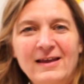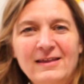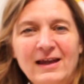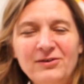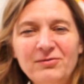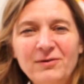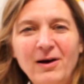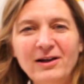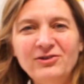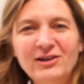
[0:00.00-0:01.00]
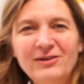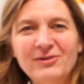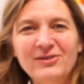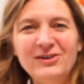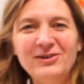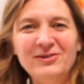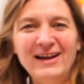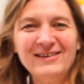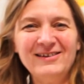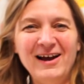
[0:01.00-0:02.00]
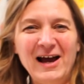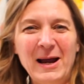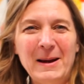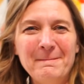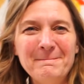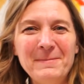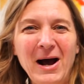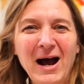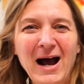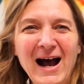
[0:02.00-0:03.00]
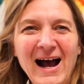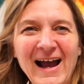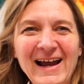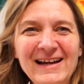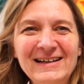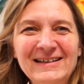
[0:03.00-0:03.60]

Thanks for watching. We'll see you next time. Bye.